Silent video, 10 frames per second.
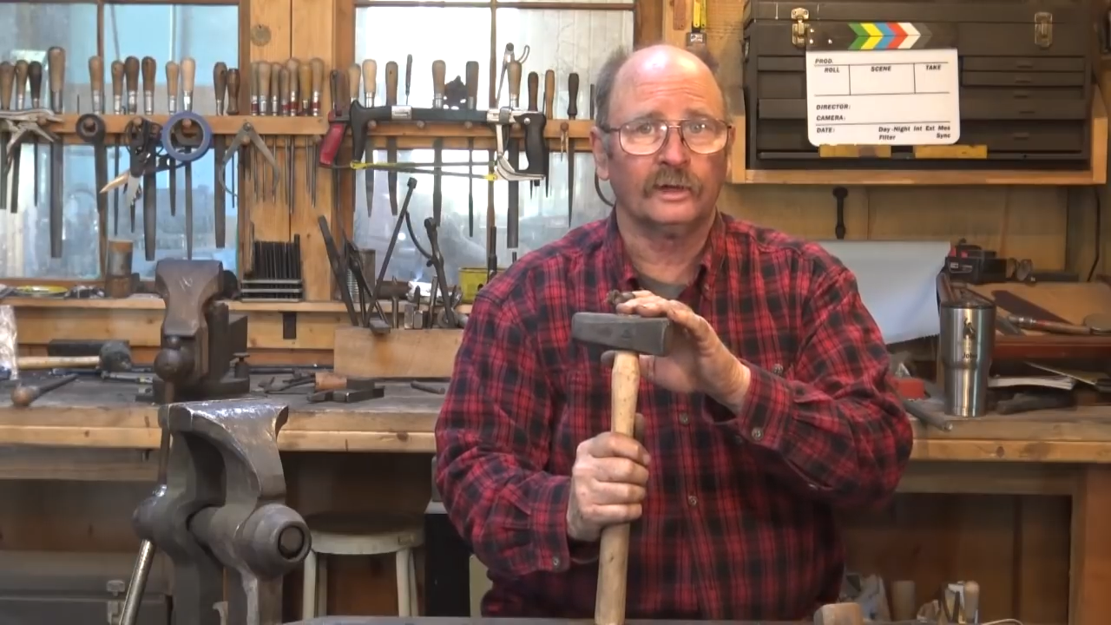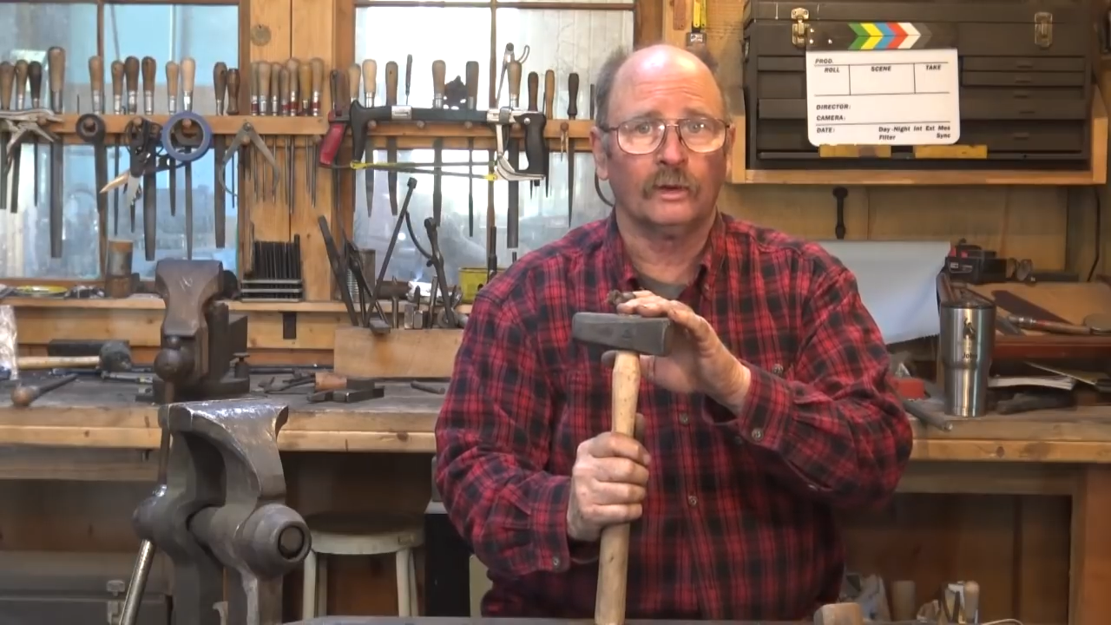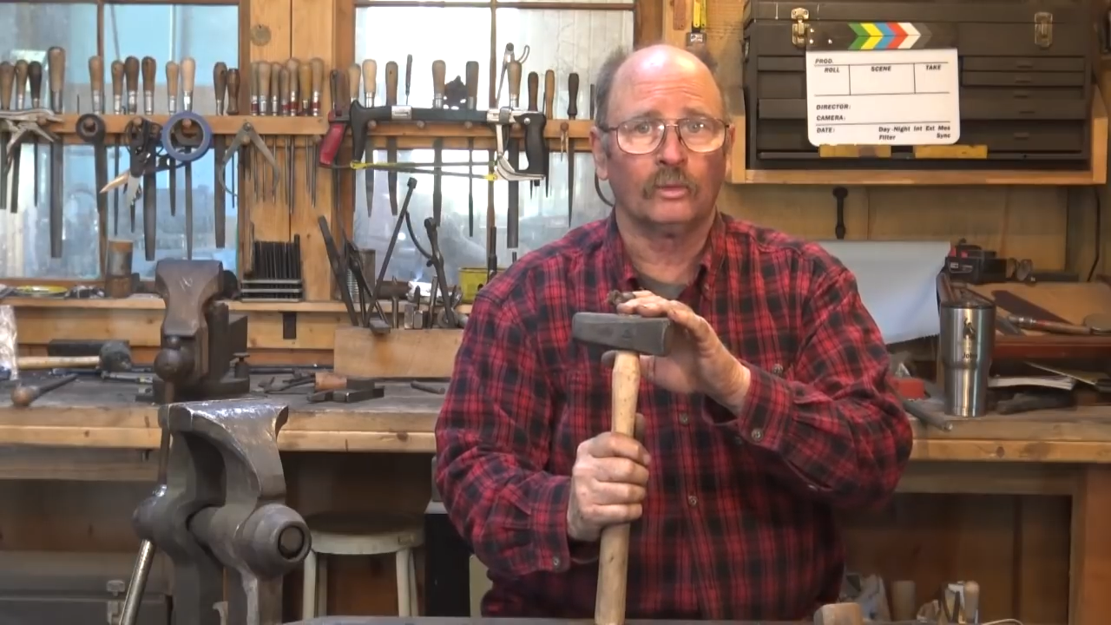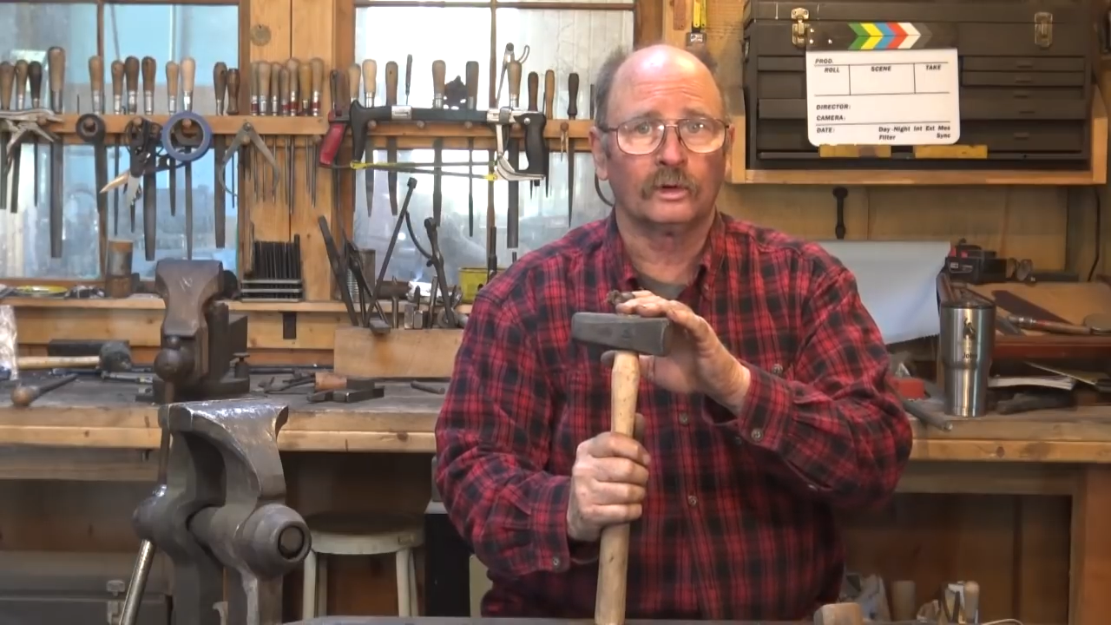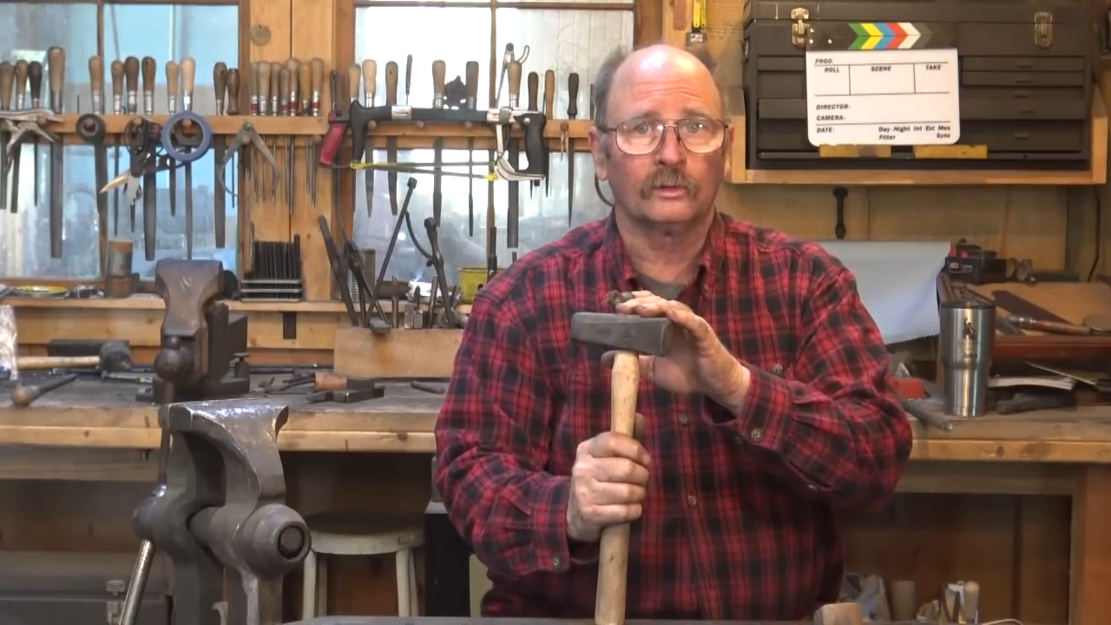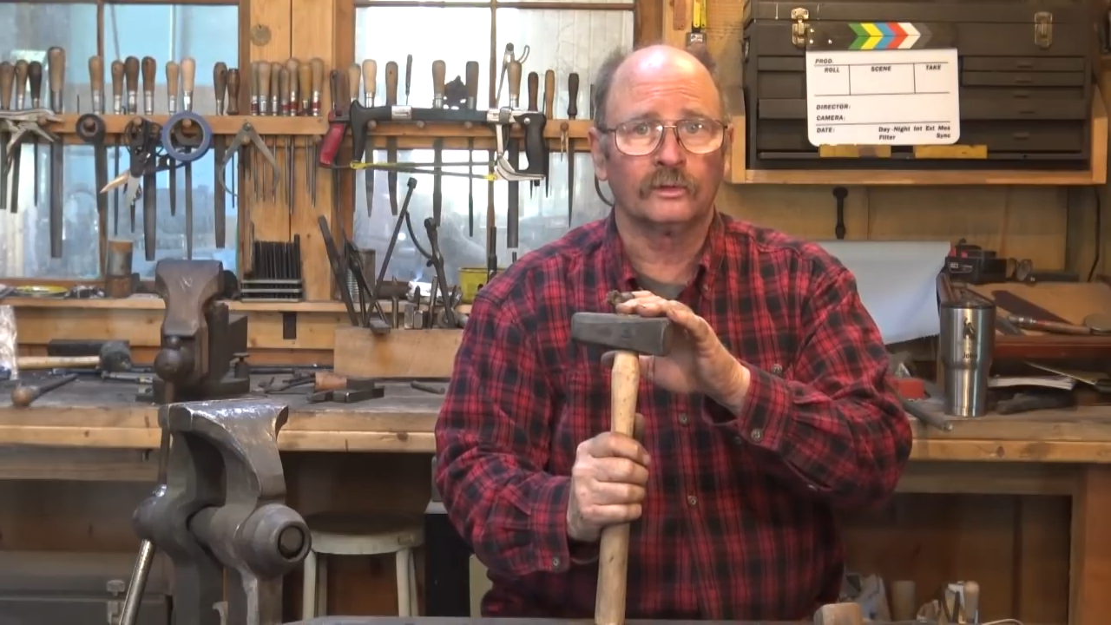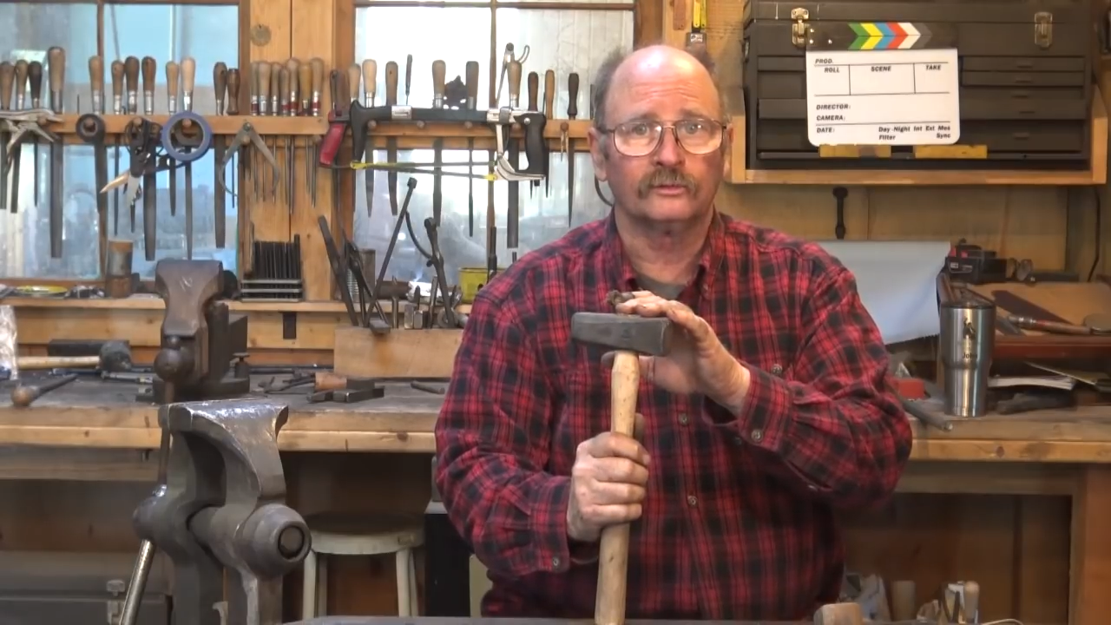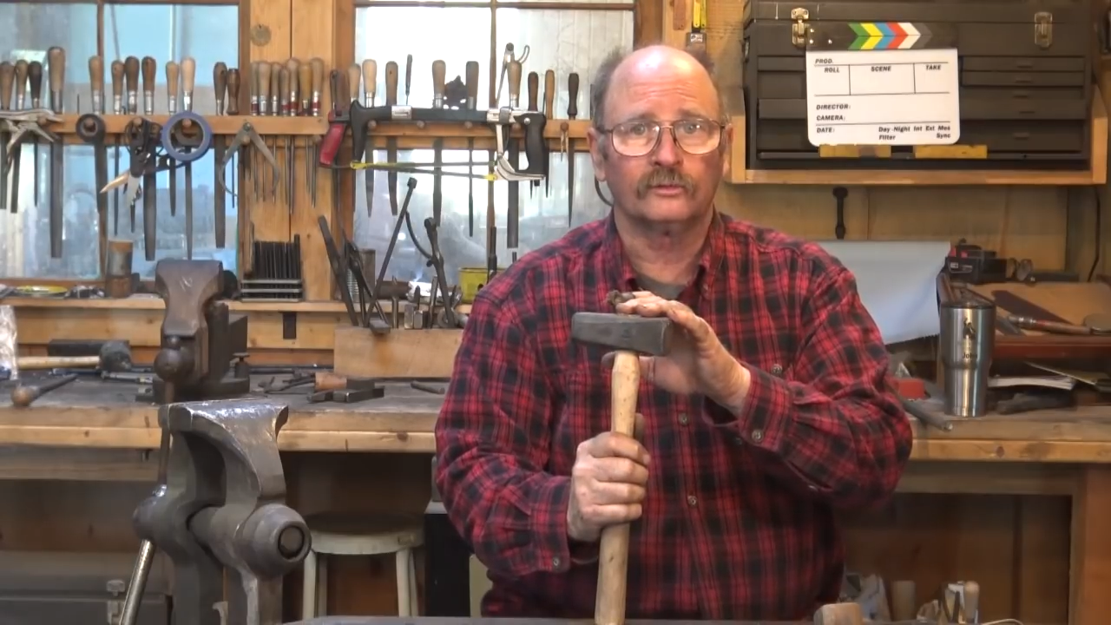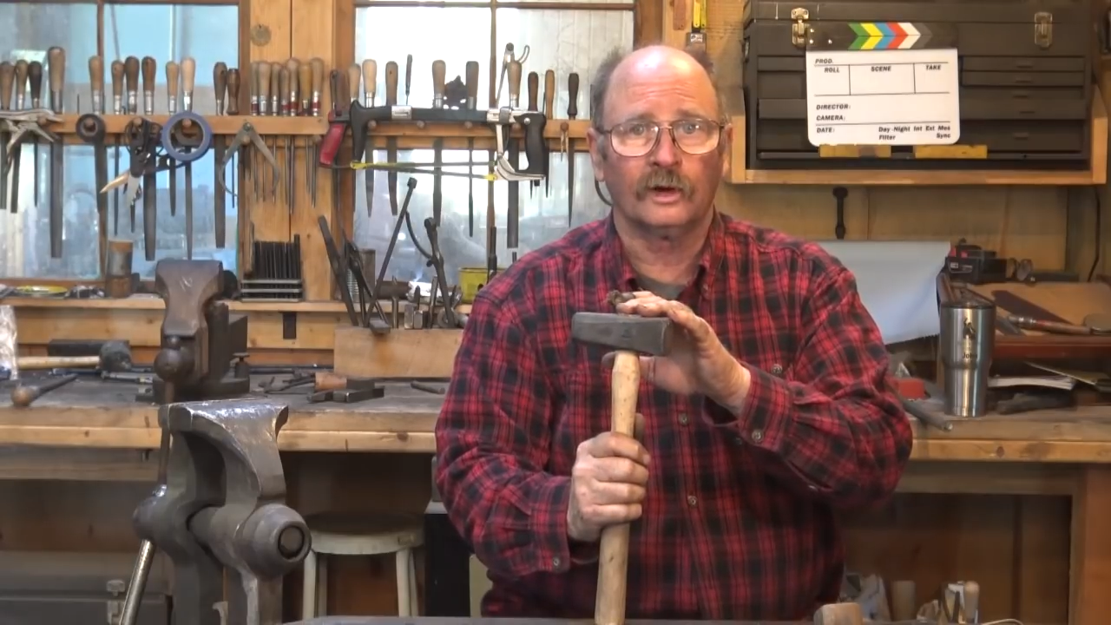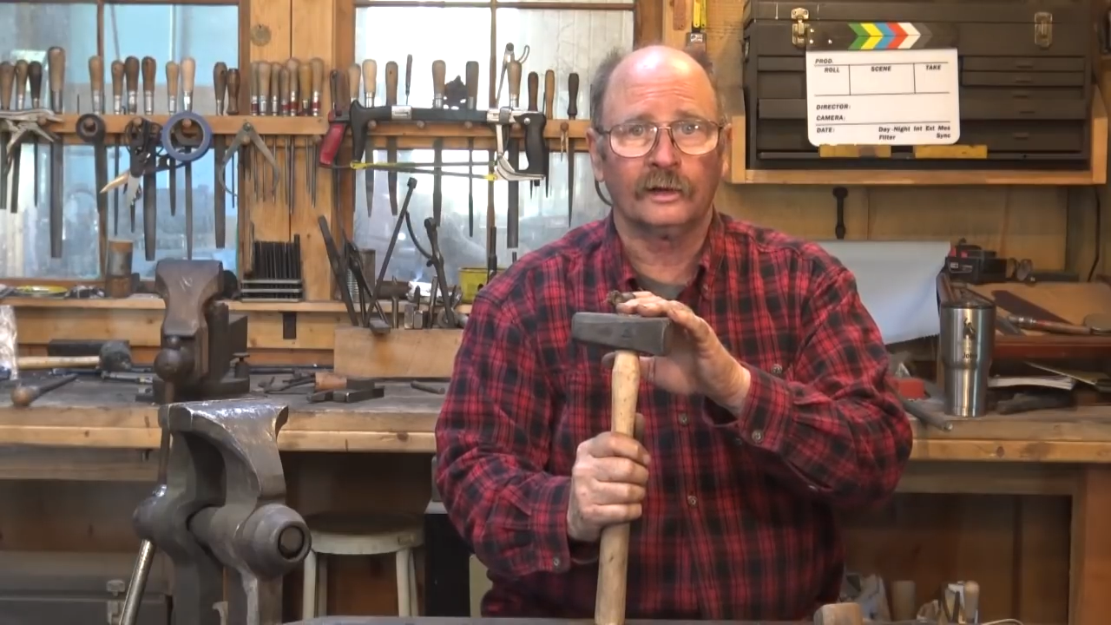don't work with a
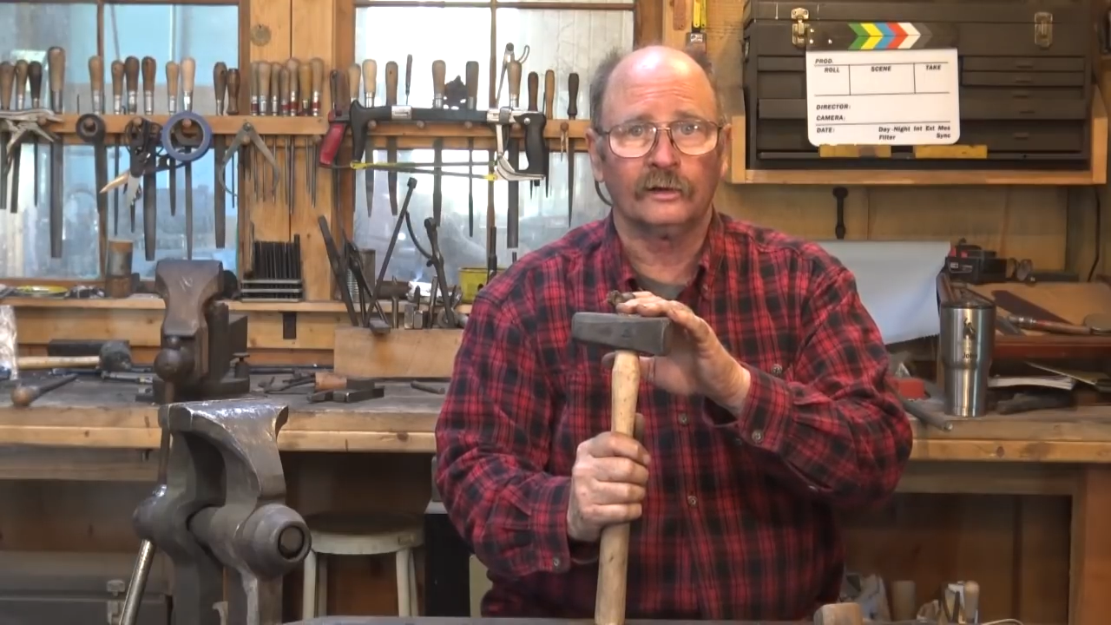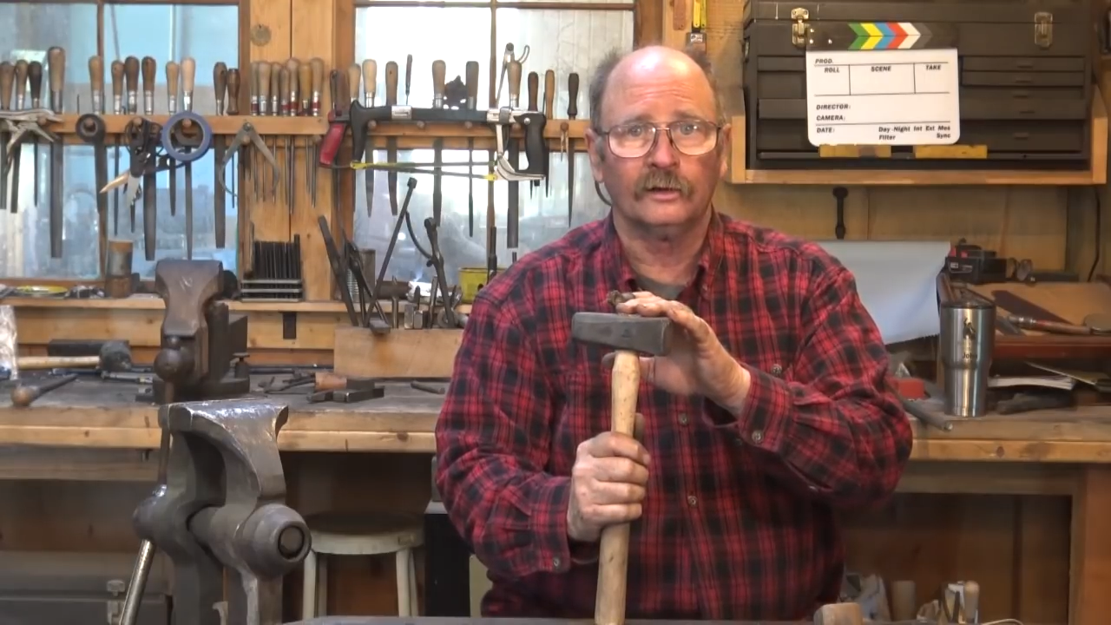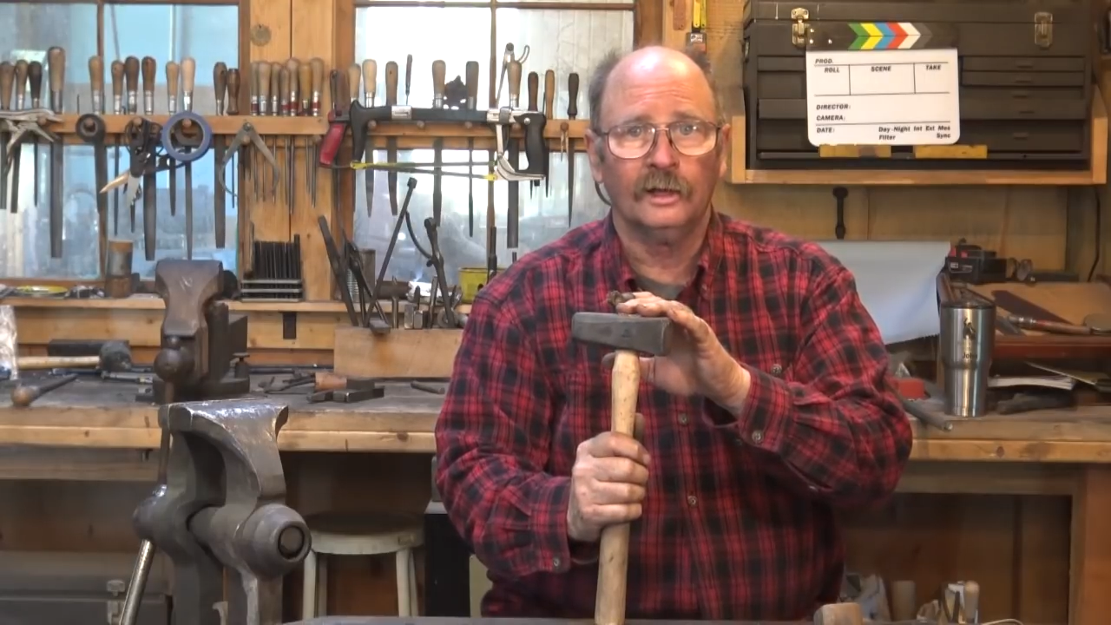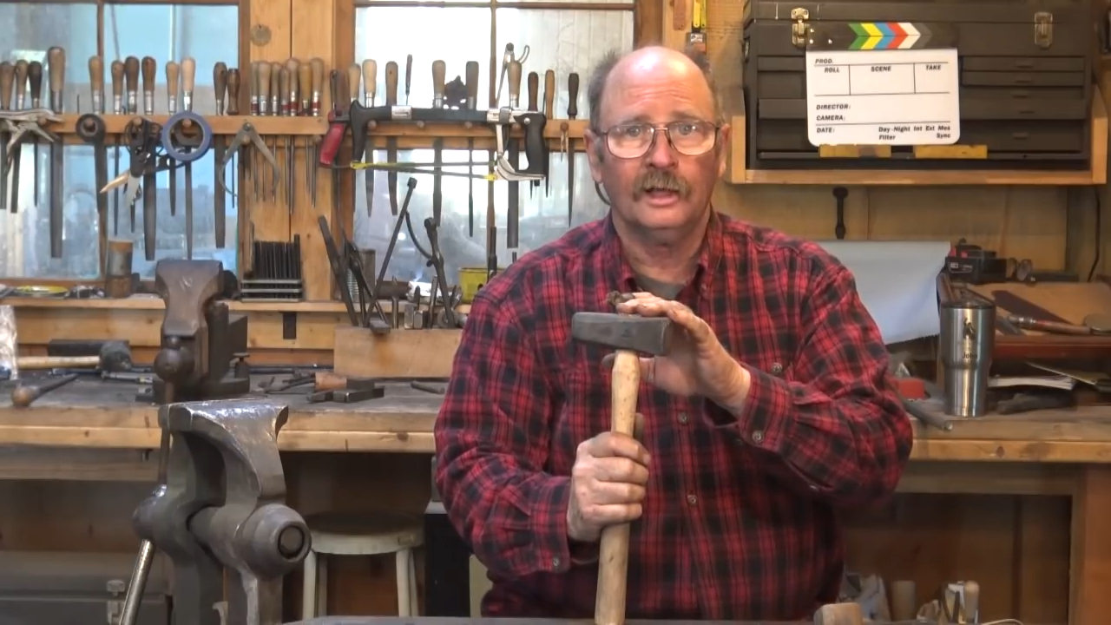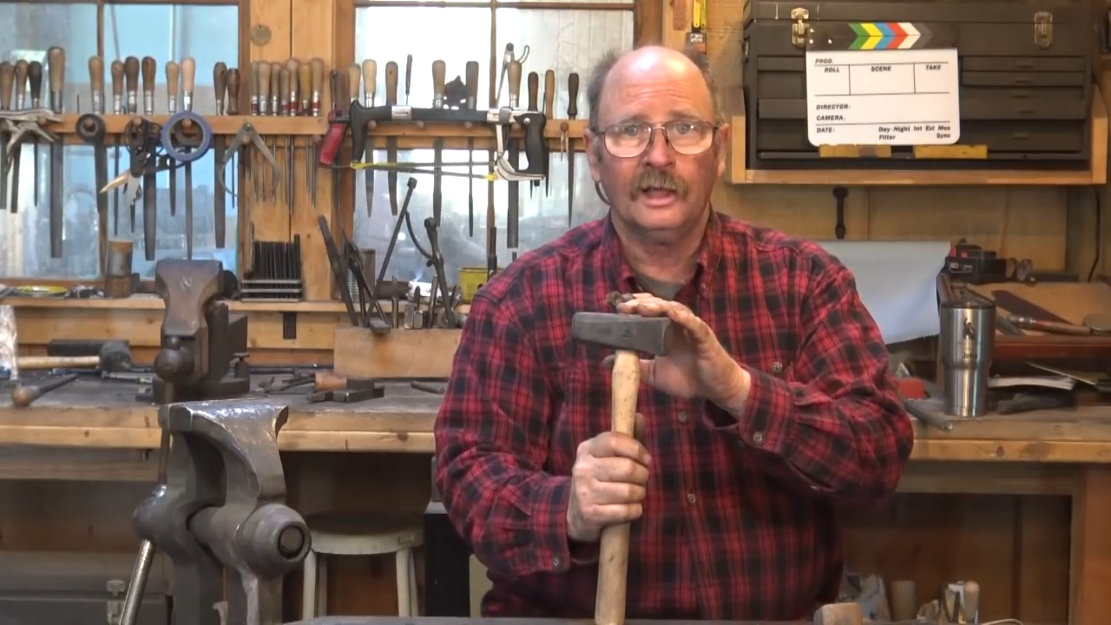striker,